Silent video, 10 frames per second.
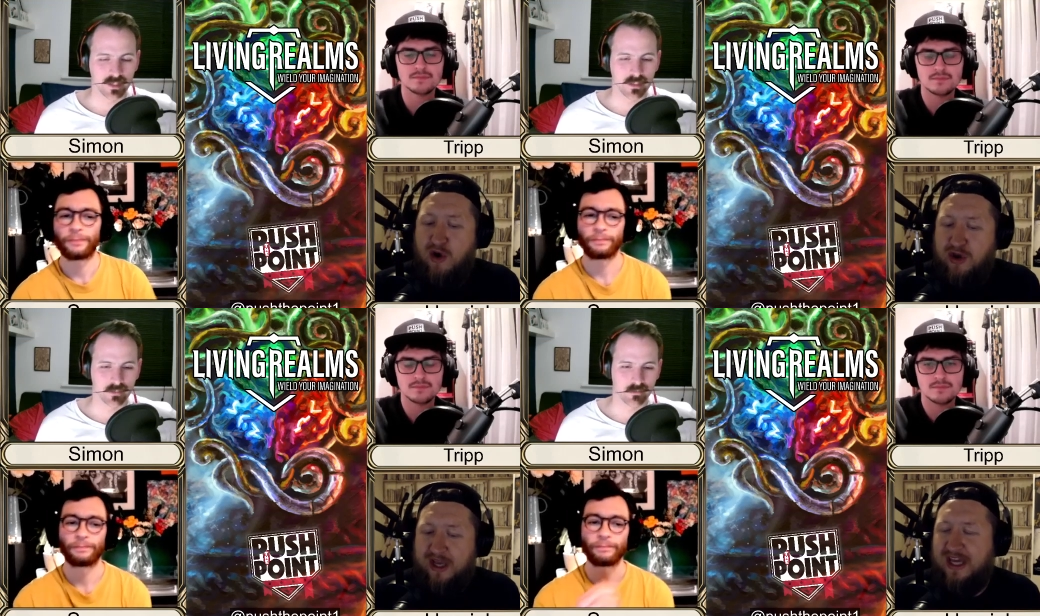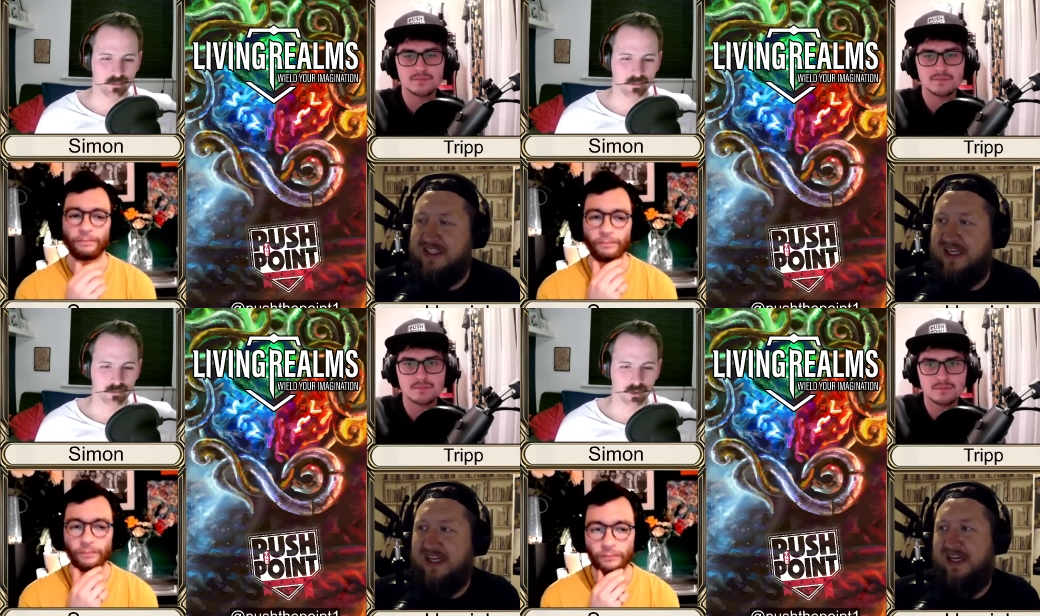Speaker 1: you're getting
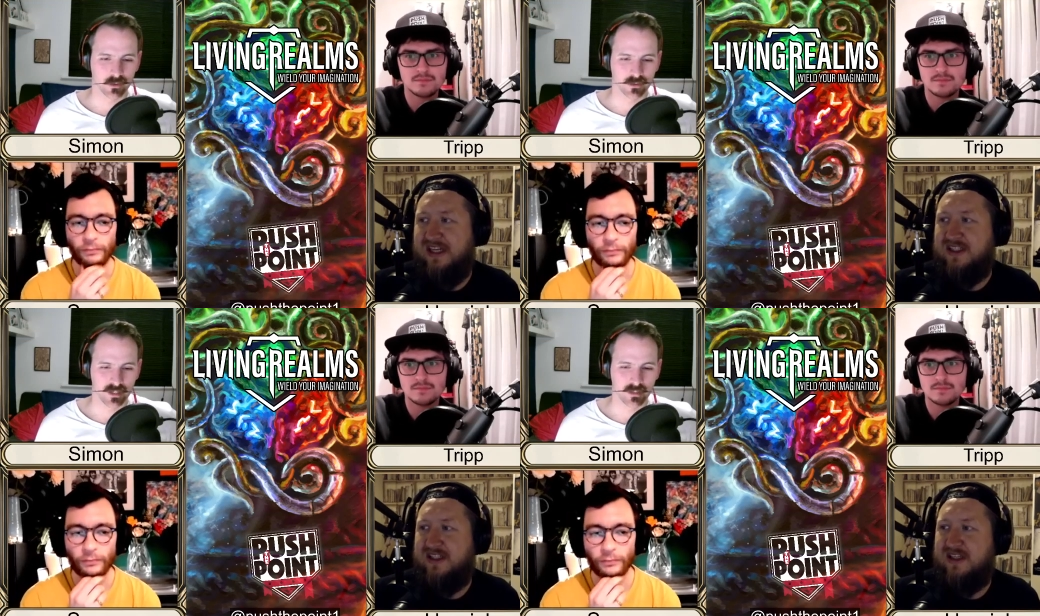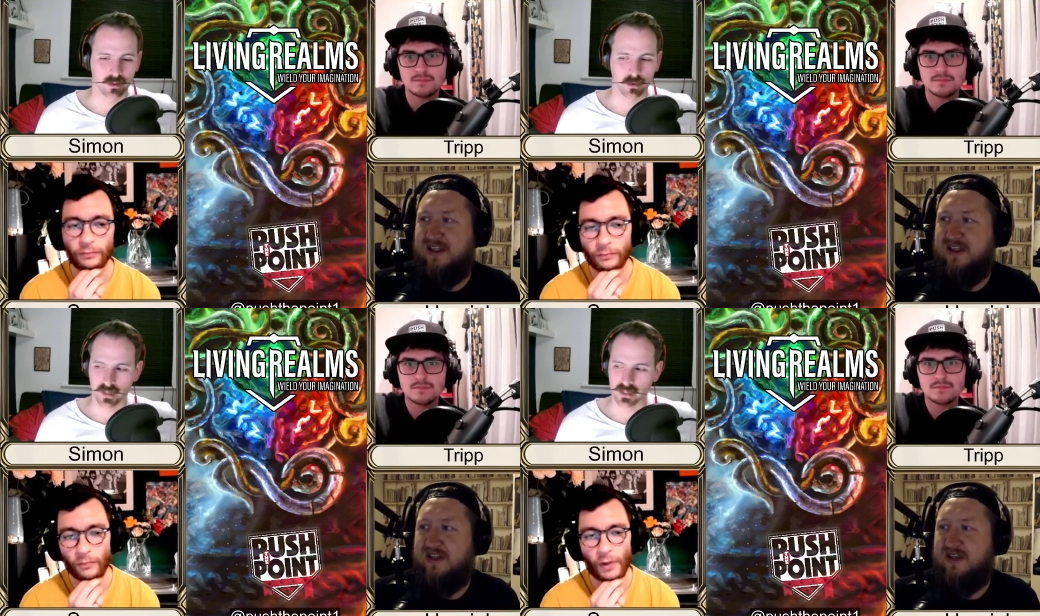tickets. Zero
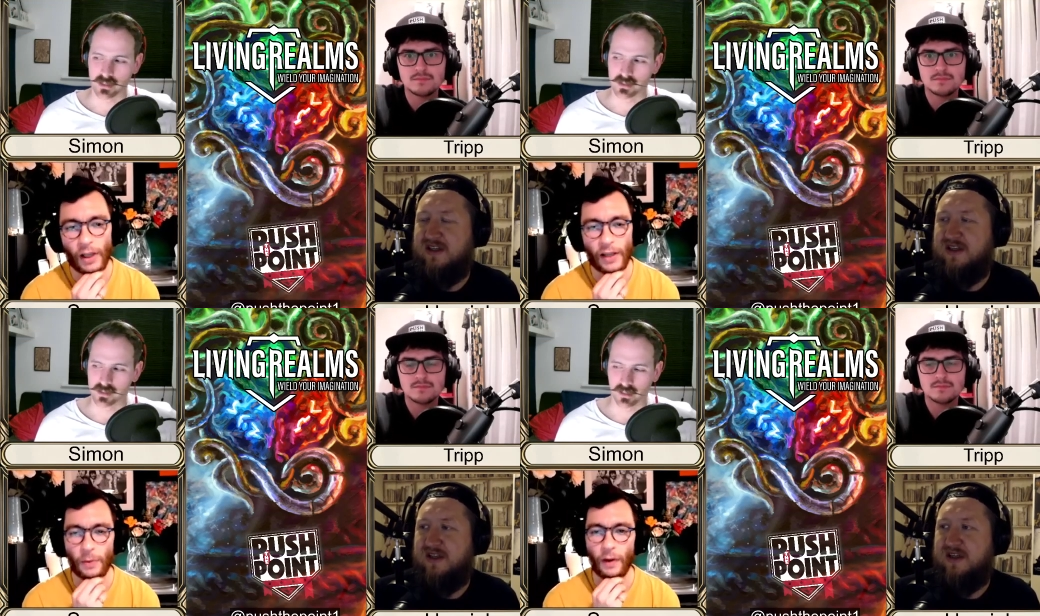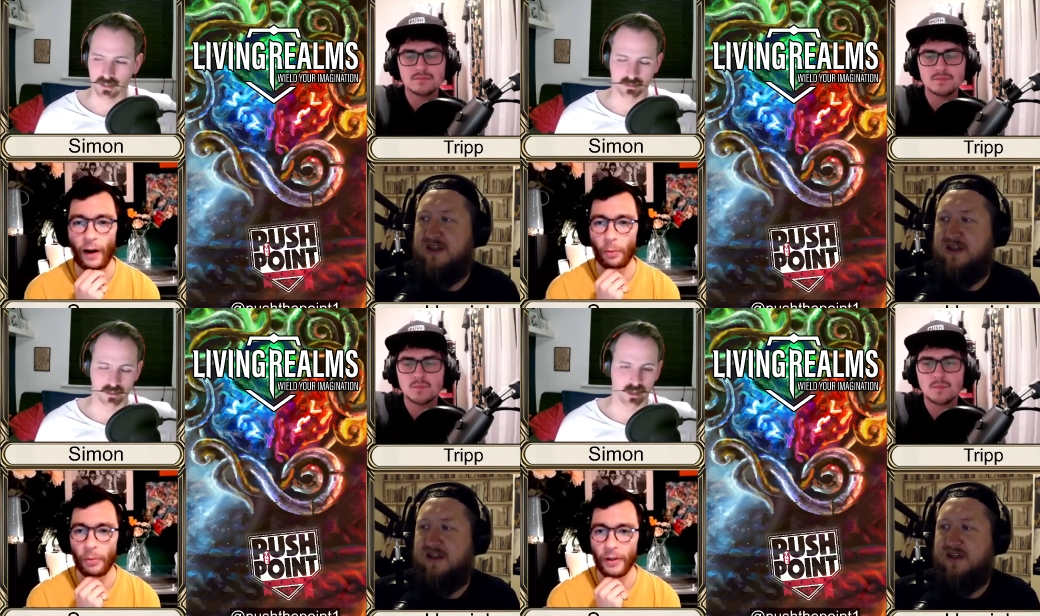wins in a That's
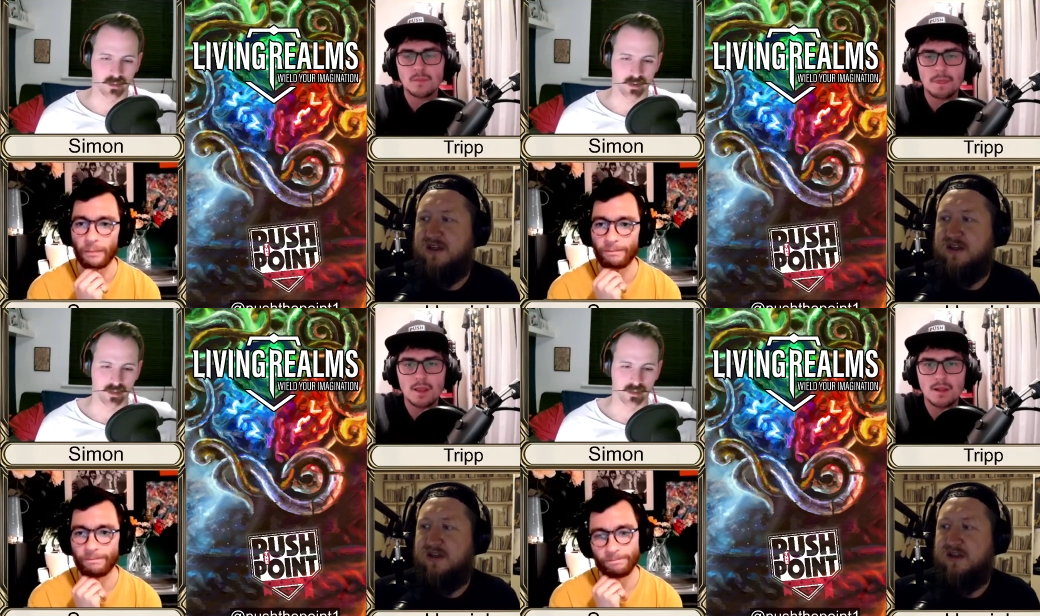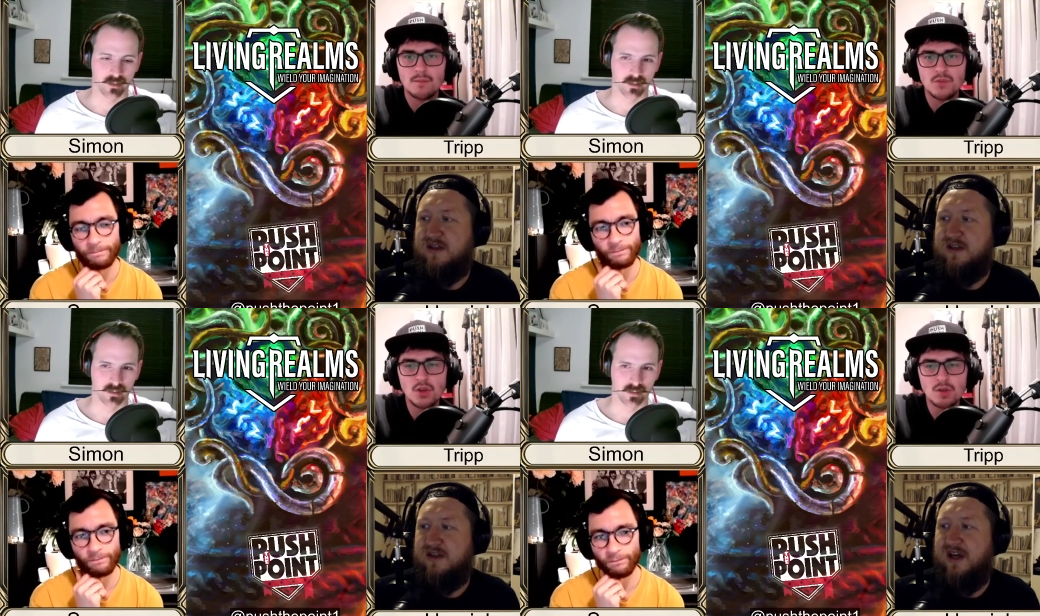where I'll be.
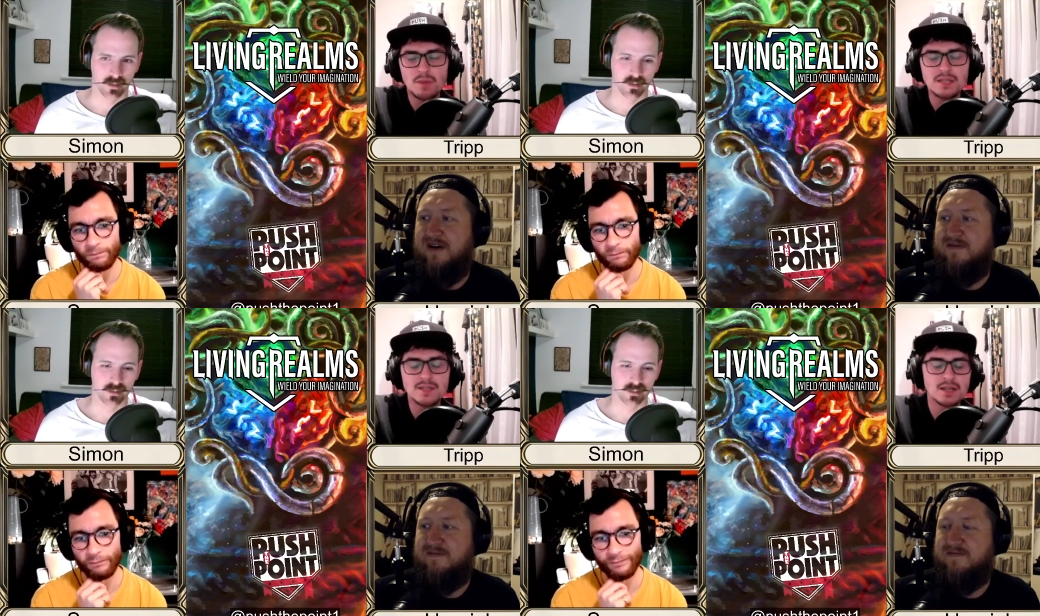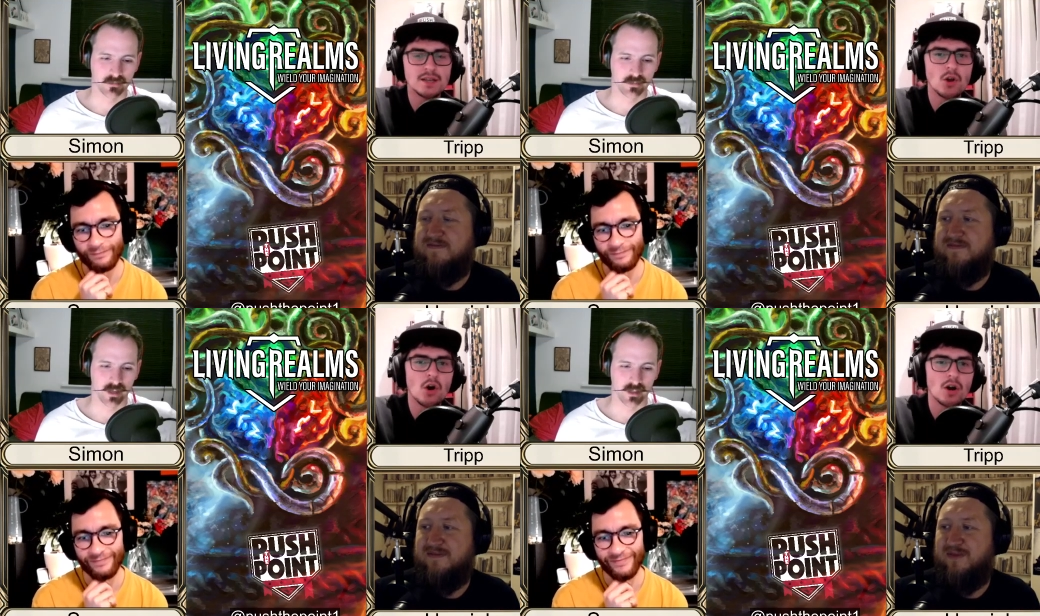
Speaker 2: You can basically
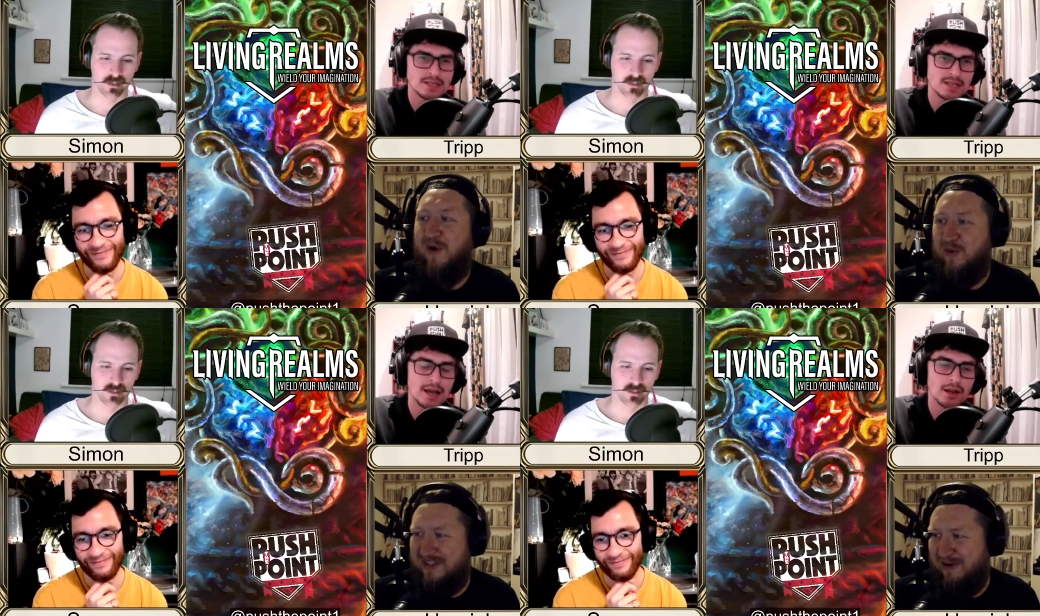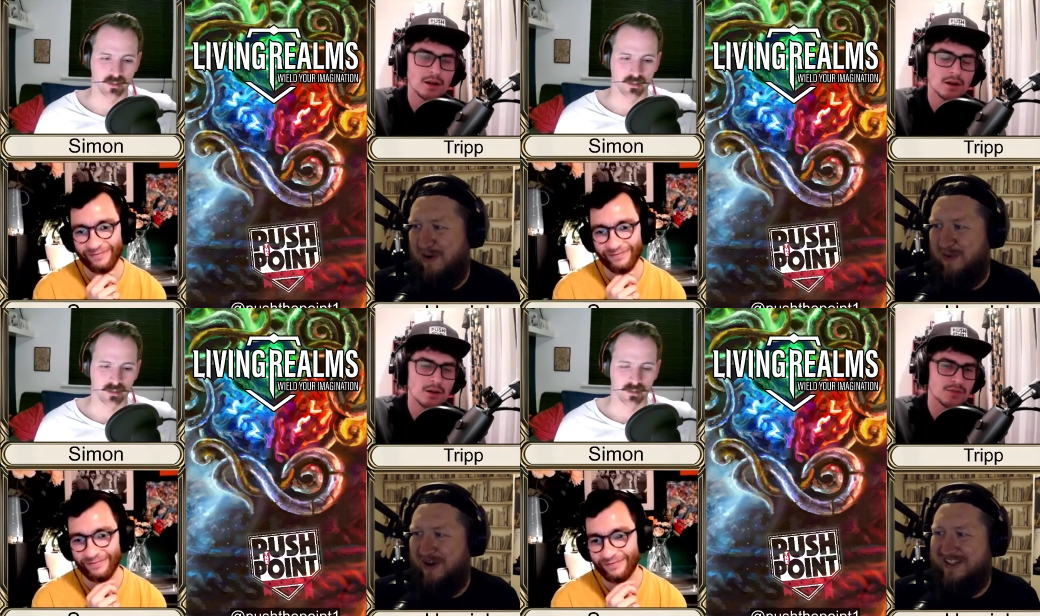event. knock what, a
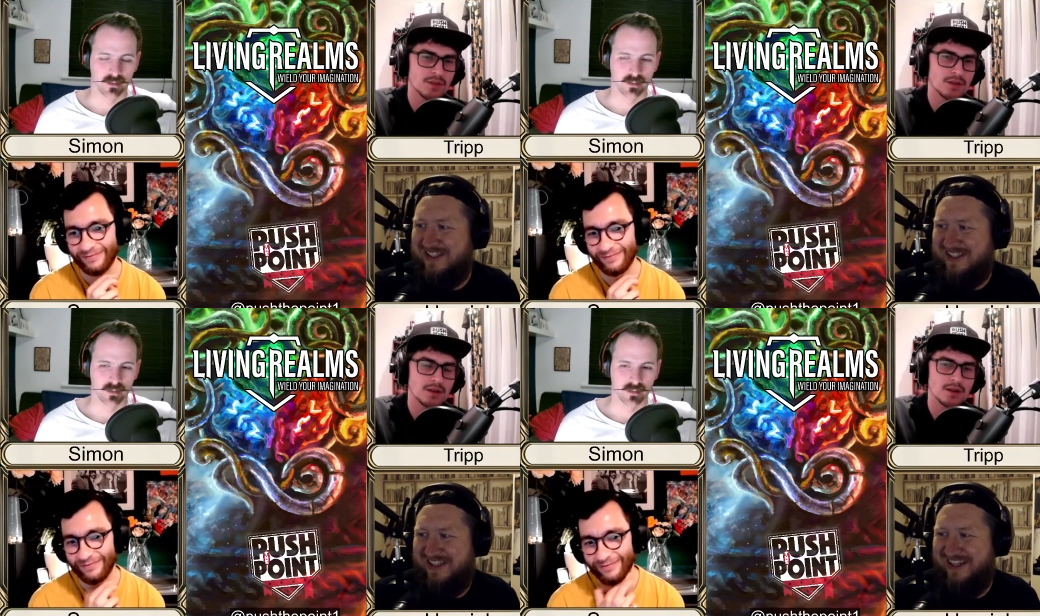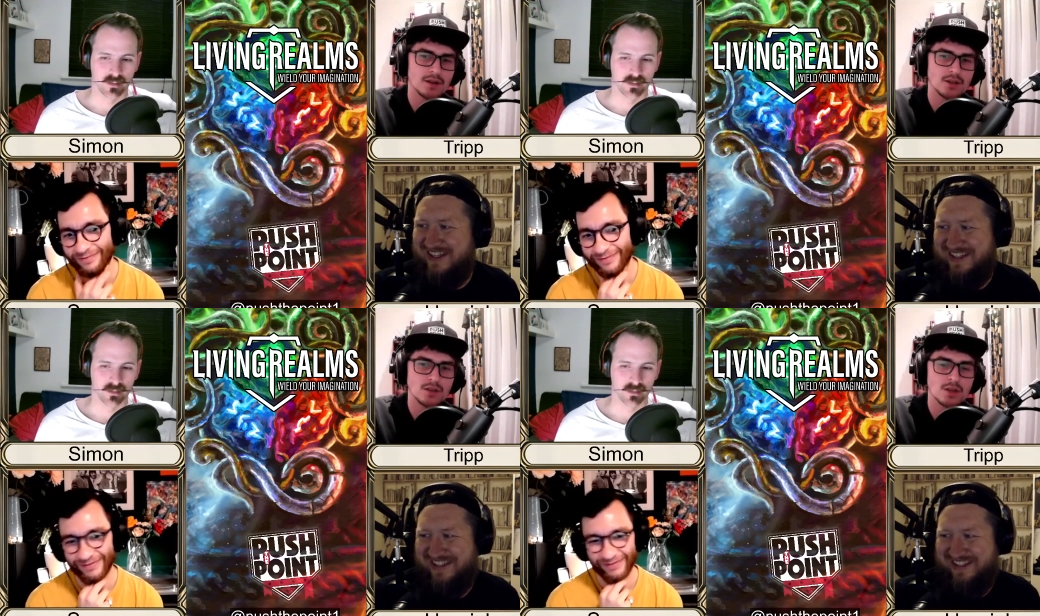tanner off
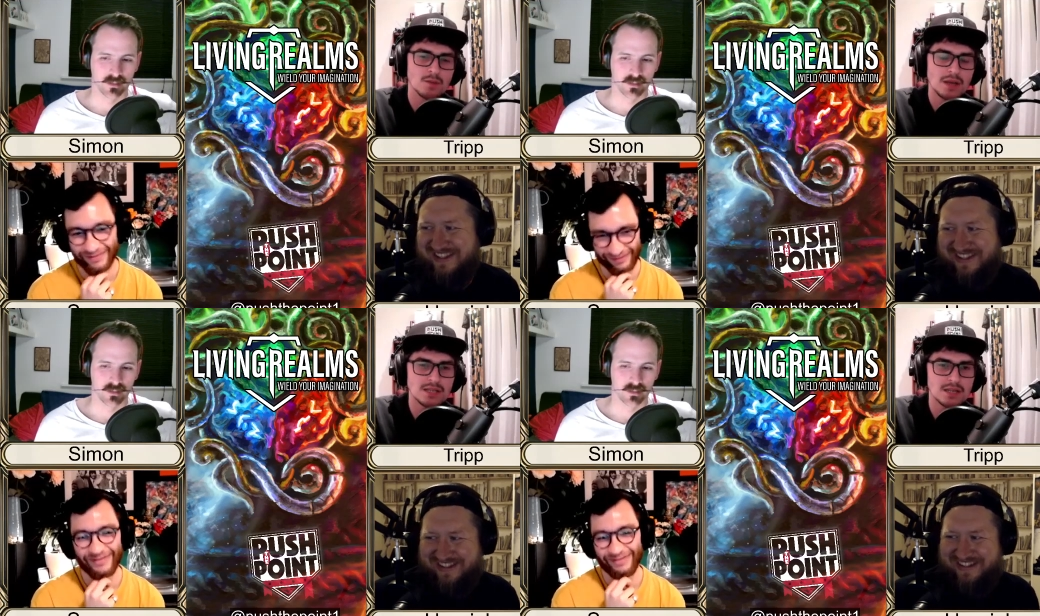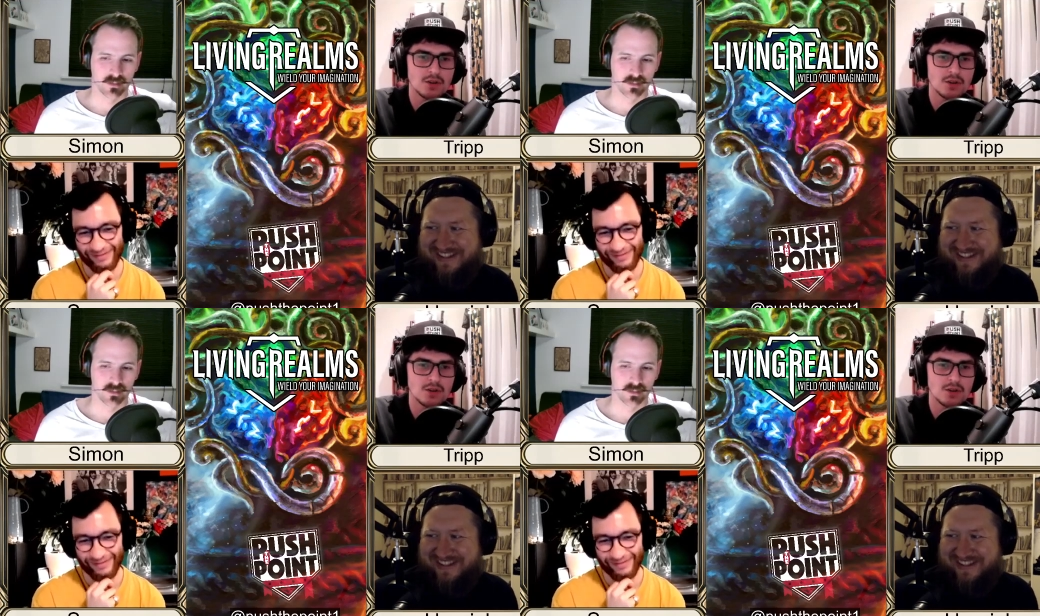the. You can basically